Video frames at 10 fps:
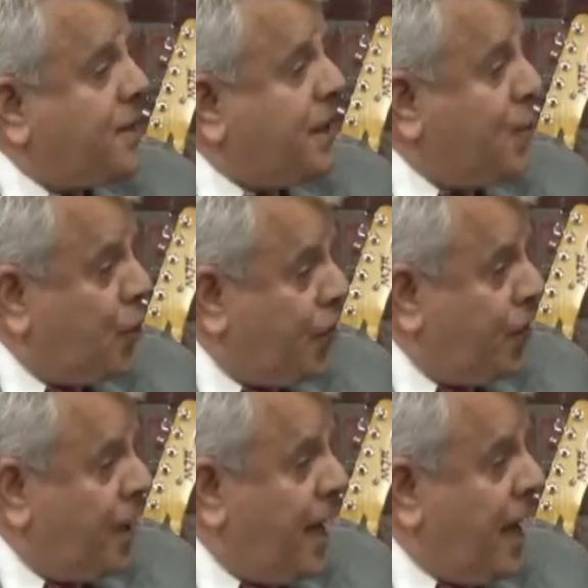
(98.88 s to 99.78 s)
they
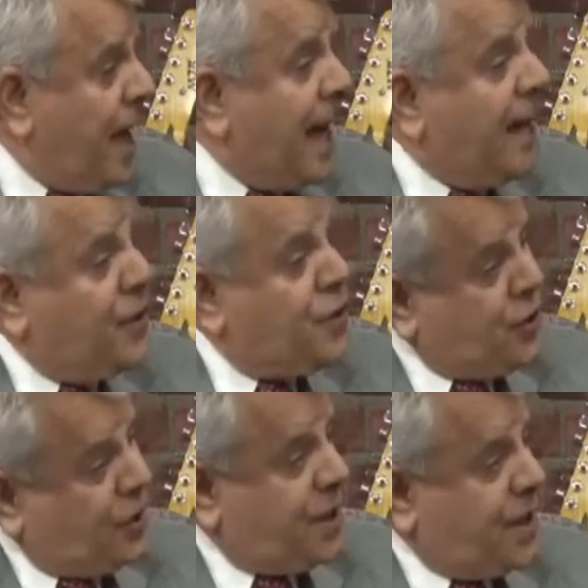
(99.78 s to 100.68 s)
were, and
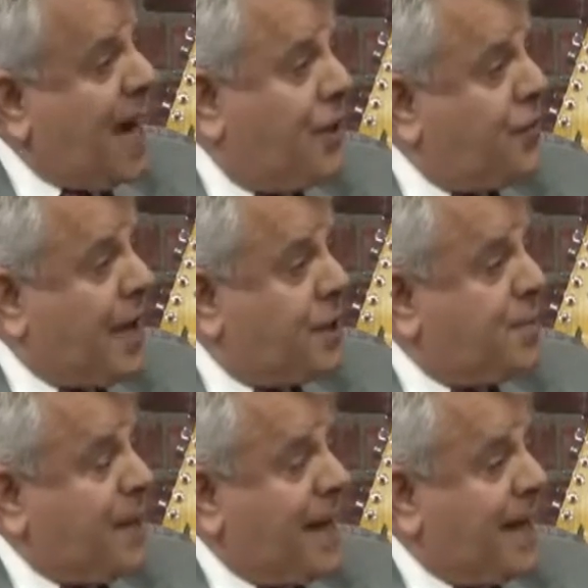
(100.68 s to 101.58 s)
insurance contracts
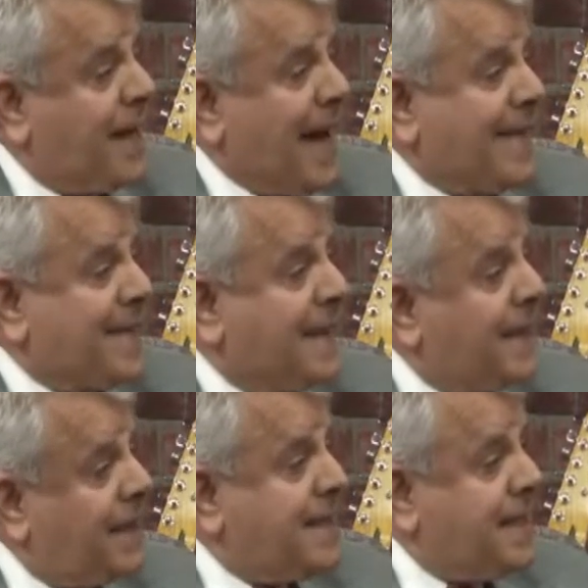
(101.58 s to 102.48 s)
paying as
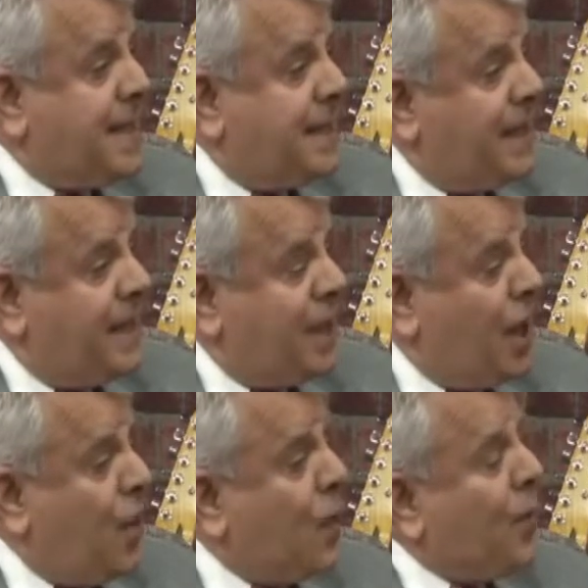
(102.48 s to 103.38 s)
little as they did,
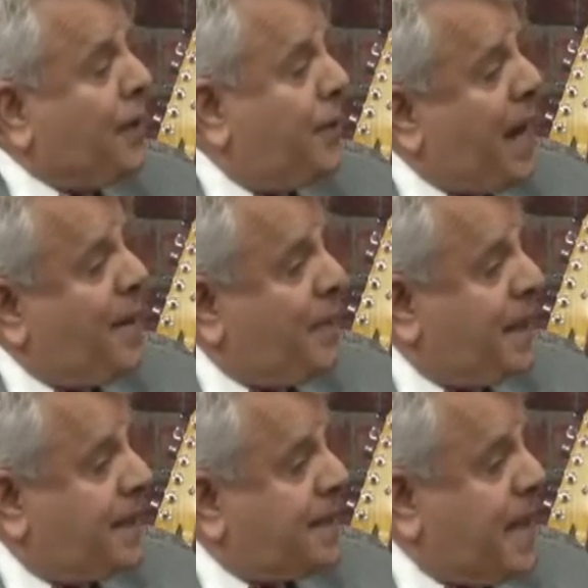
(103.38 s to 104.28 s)
what wound up
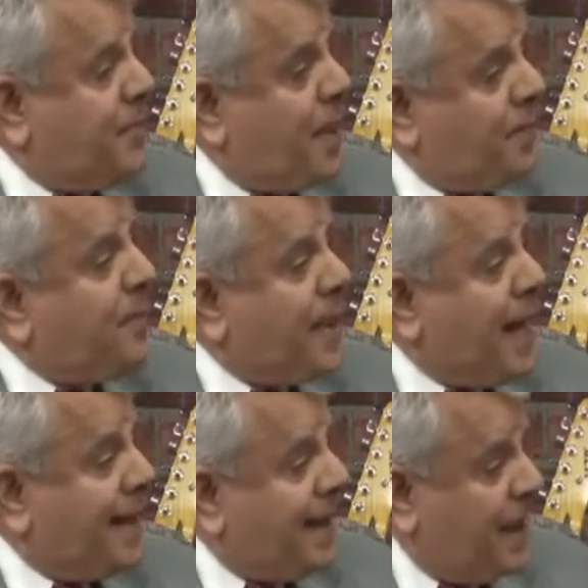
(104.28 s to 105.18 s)
happening is that people
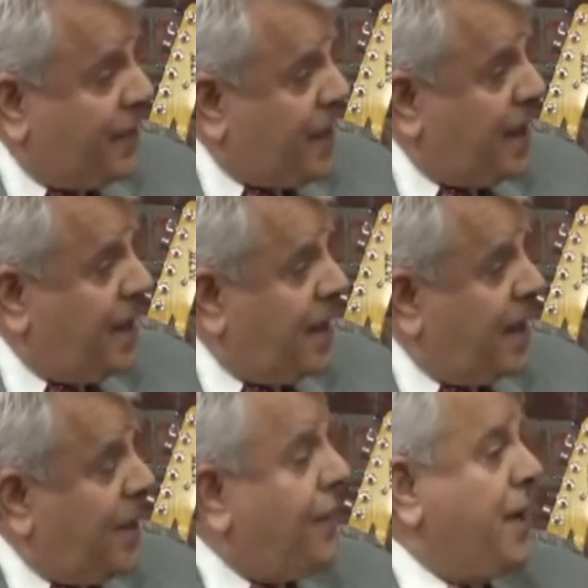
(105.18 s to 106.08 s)
began leaving
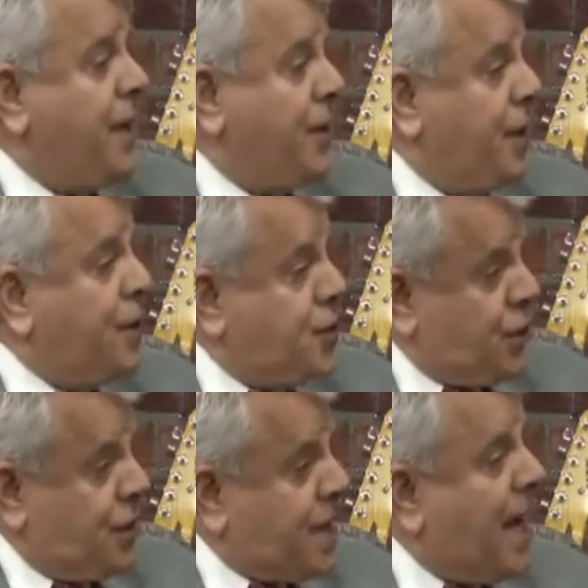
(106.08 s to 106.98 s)
their
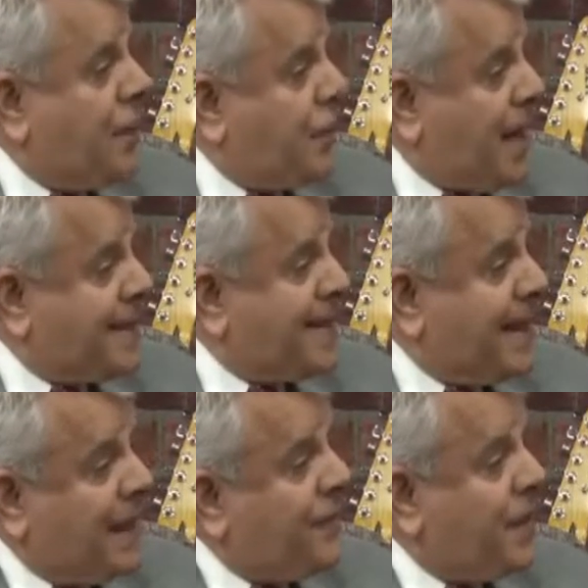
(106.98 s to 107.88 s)
insurance contracts,
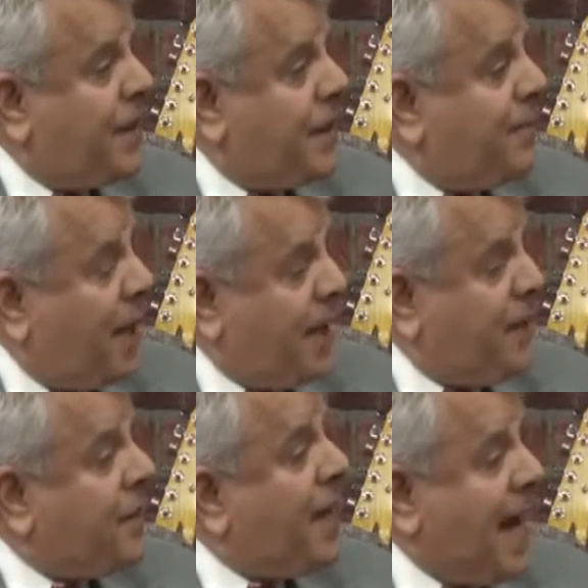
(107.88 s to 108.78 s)
leaving the money
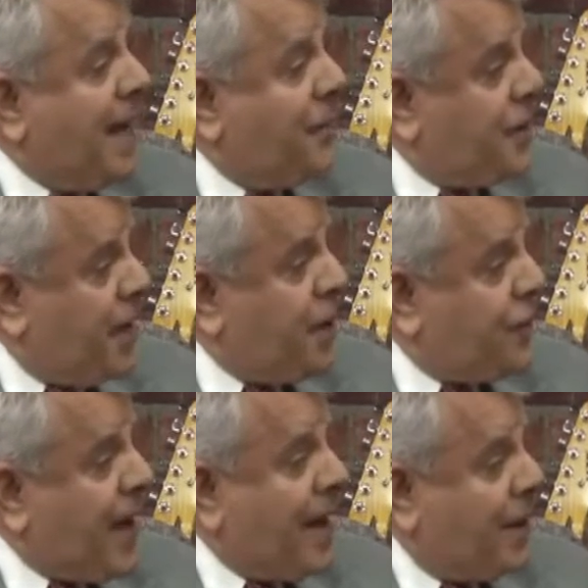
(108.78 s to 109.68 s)
that they had in their cash
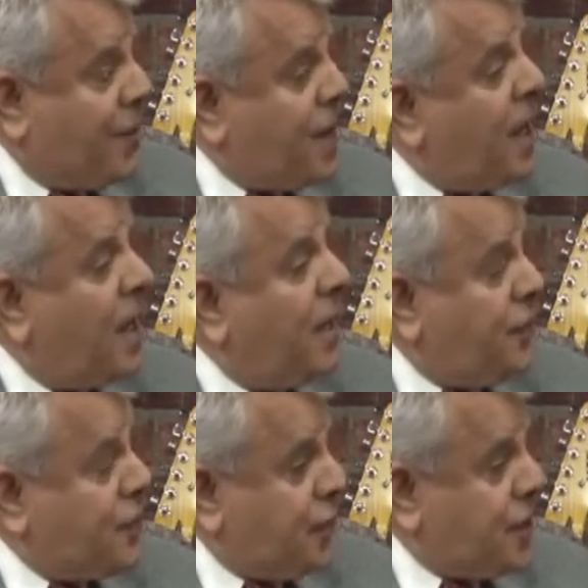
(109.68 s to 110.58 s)
values of
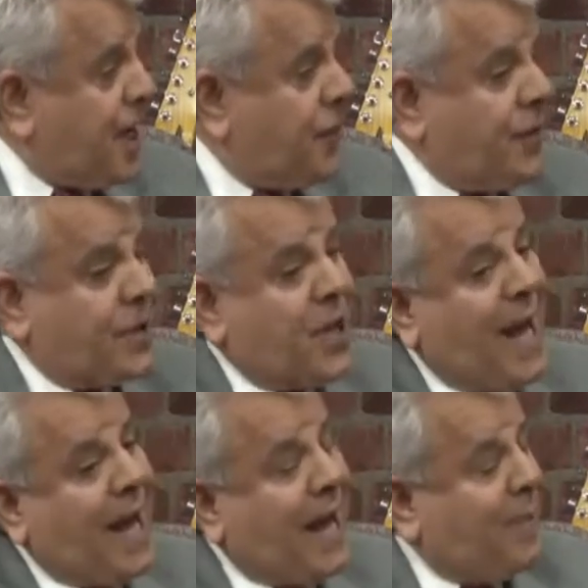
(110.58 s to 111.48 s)
insurance contracts,
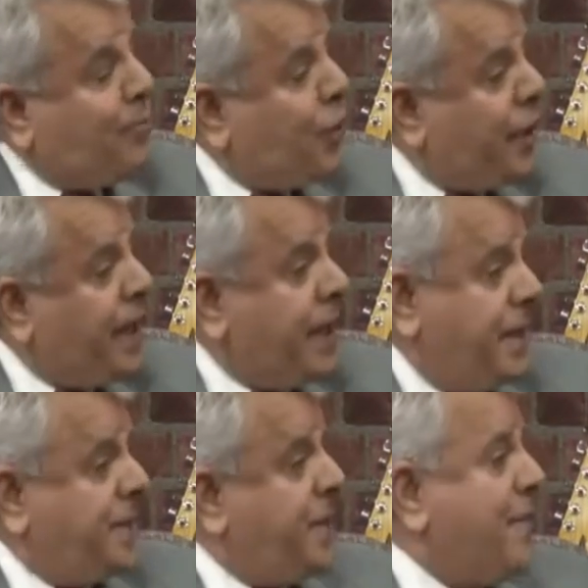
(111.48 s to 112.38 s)
and putting it
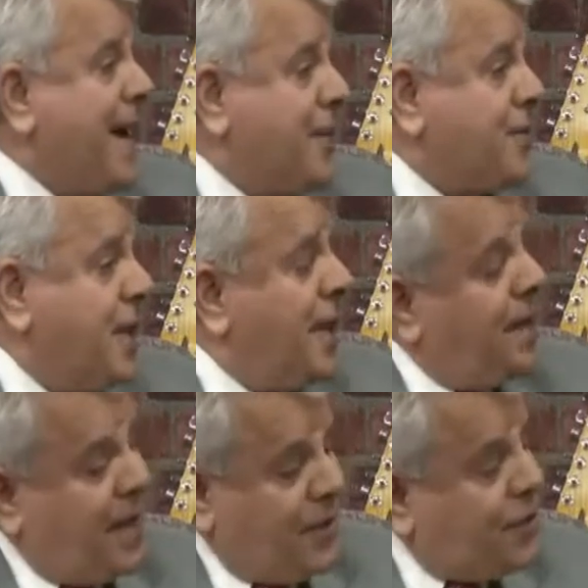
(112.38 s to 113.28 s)
into the banks.
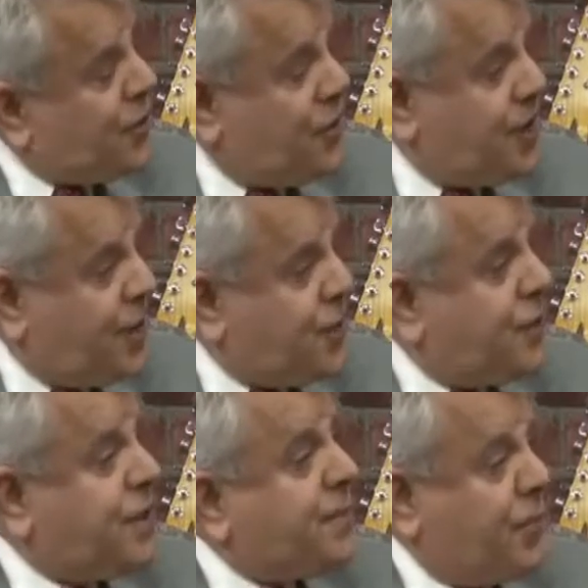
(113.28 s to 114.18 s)
Now, the insurance
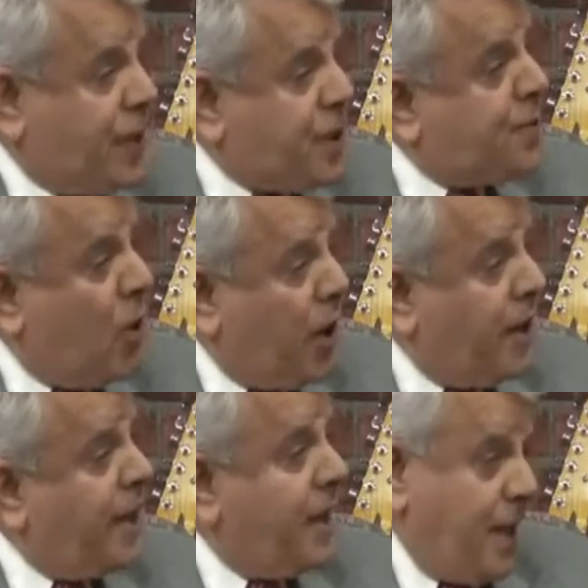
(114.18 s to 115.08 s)
industry is a pretty smart
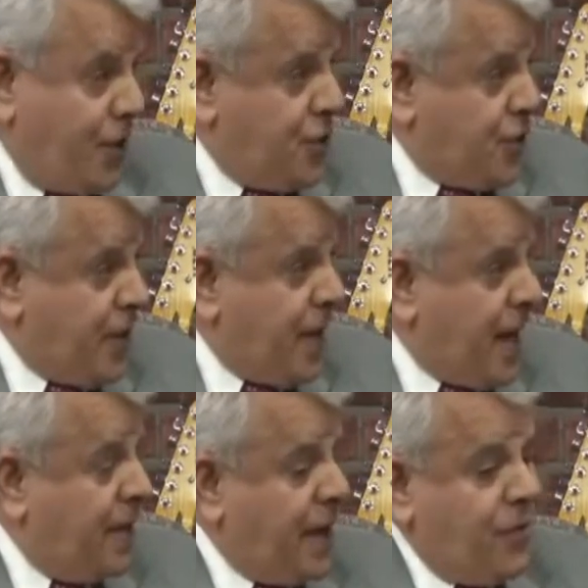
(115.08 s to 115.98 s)
industry,
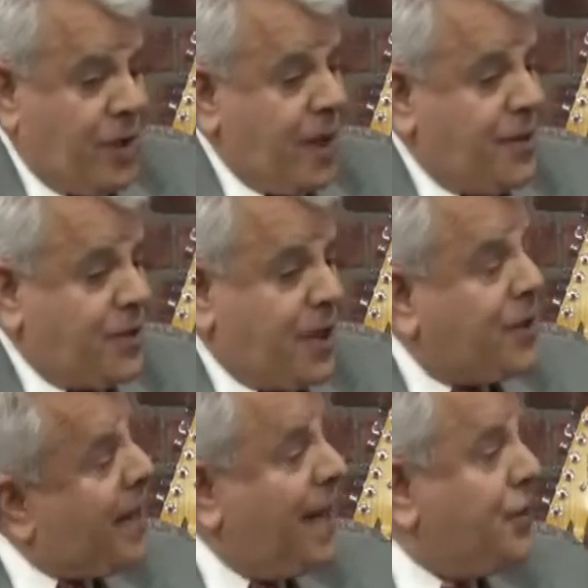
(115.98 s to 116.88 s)
and they realized
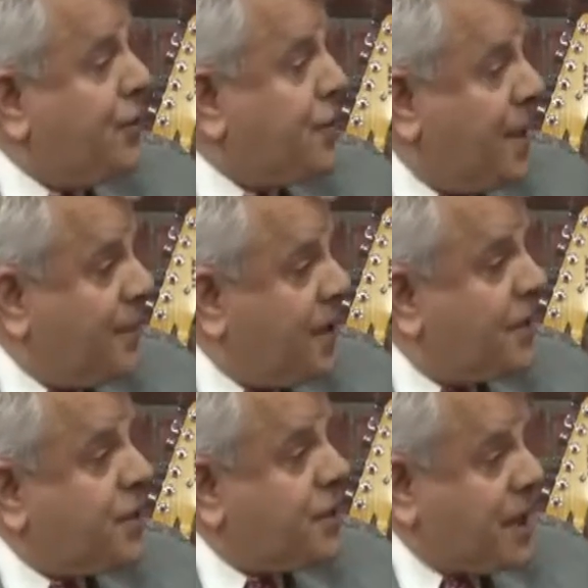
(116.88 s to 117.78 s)
that they had to do something
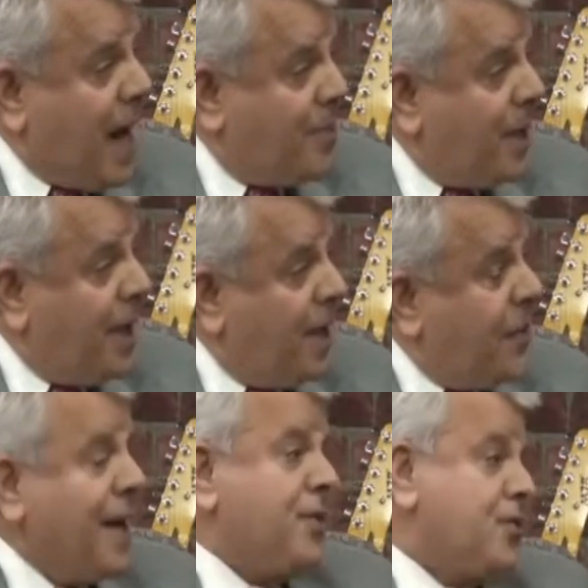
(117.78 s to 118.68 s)
to stop
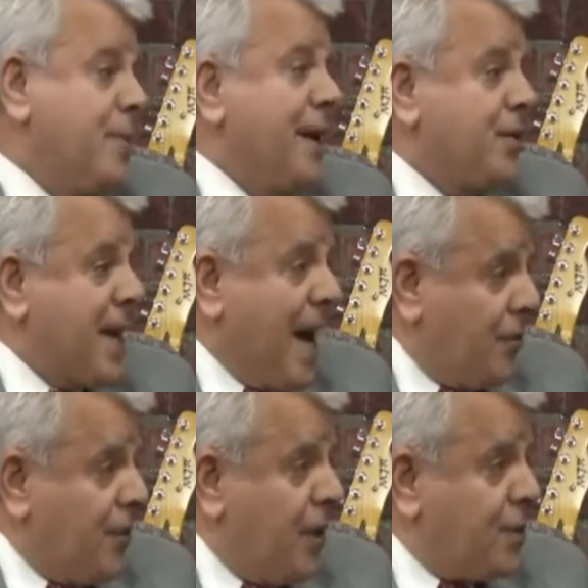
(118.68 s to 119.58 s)
that tremendous
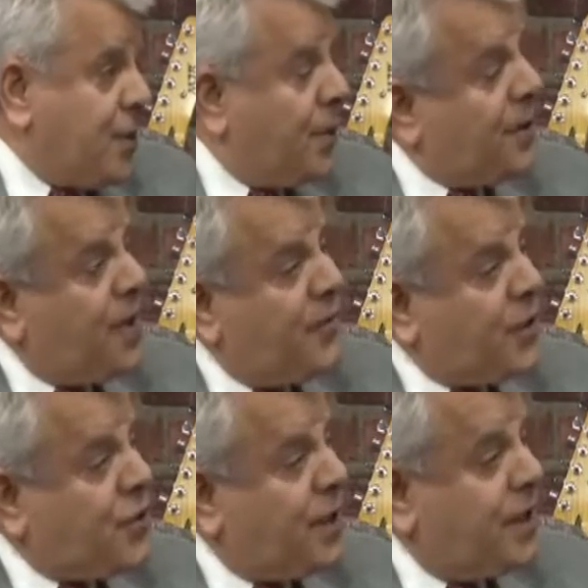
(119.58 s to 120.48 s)
outflow. So what they
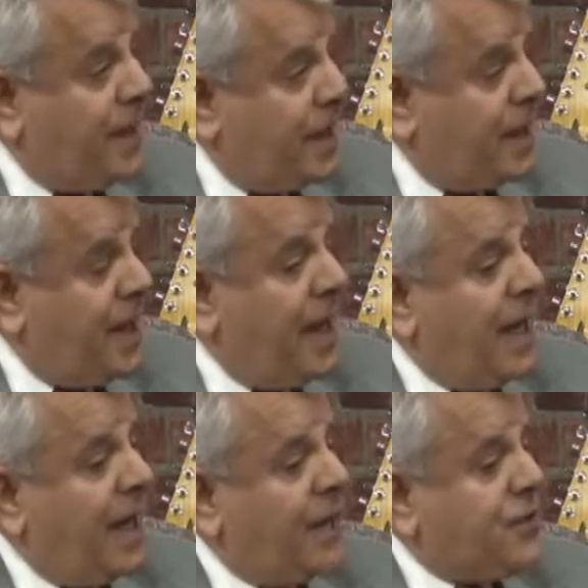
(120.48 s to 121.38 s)
eventually did
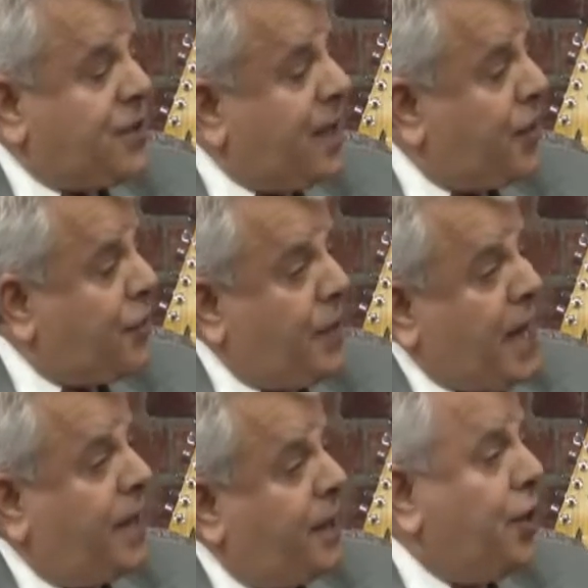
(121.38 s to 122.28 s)
is they
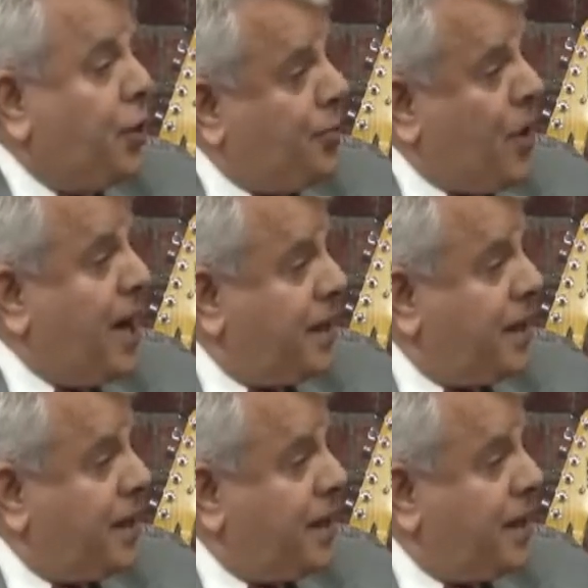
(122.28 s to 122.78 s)
created a new product,